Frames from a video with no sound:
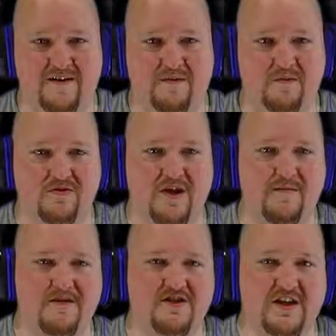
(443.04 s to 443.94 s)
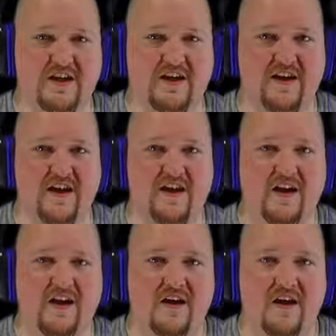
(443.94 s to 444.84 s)
But we'll try mercying again.
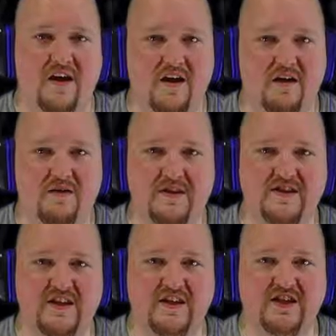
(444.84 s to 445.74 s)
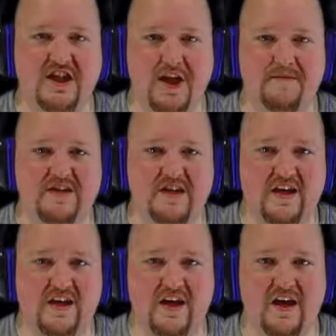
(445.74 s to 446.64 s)
Oh, it's lunchtime, isn't
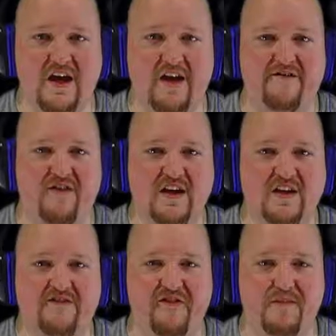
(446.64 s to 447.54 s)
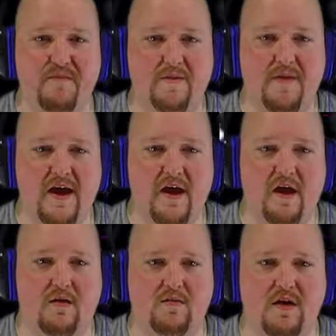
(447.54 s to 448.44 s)
it? And I forgot to feed my pet.
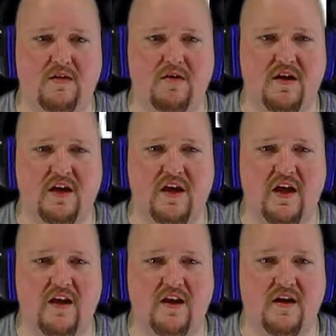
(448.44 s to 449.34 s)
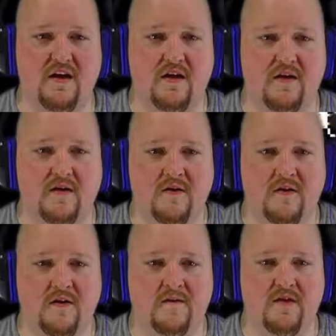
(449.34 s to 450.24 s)
Oh no, not again.
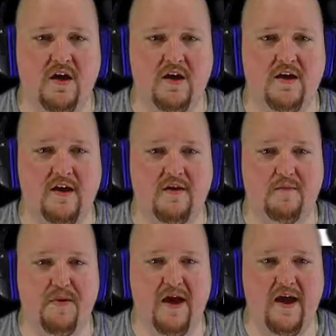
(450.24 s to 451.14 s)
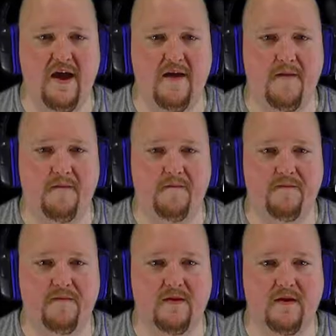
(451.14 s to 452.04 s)
Not another
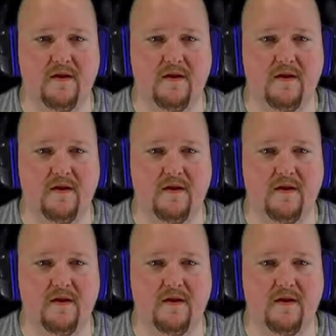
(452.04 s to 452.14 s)
pet.